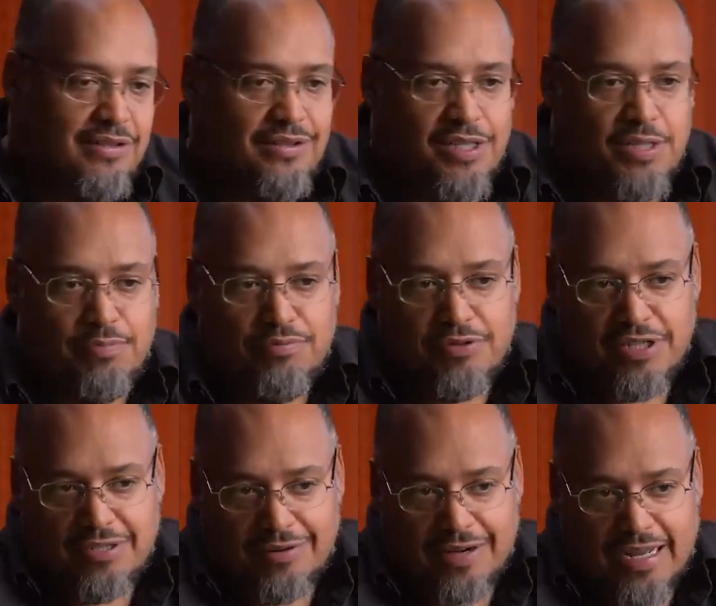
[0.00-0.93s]
that's pretty
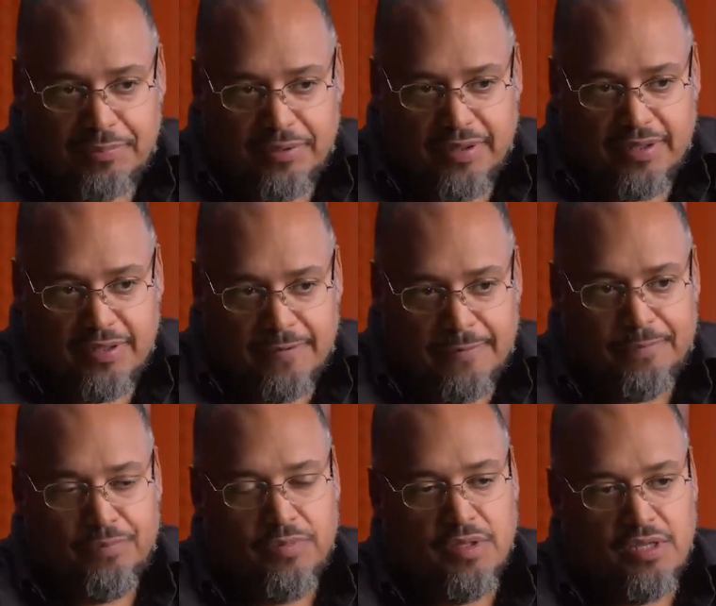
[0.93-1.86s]
crappy
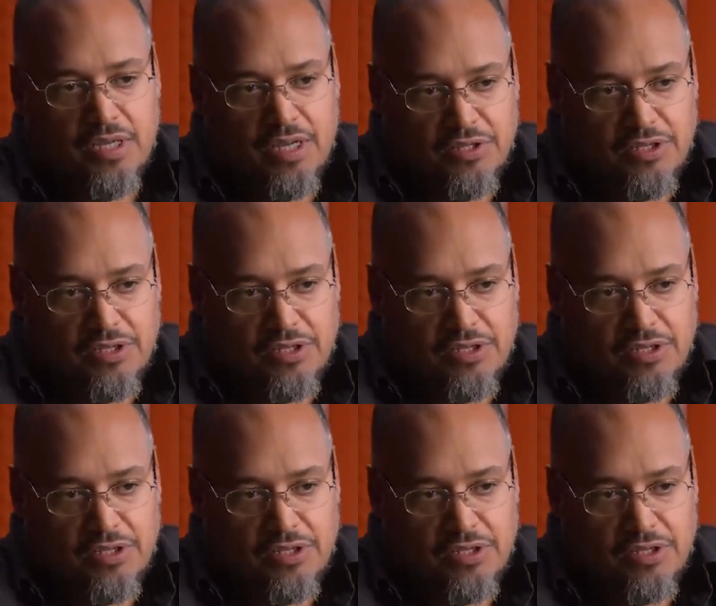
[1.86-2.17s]
to get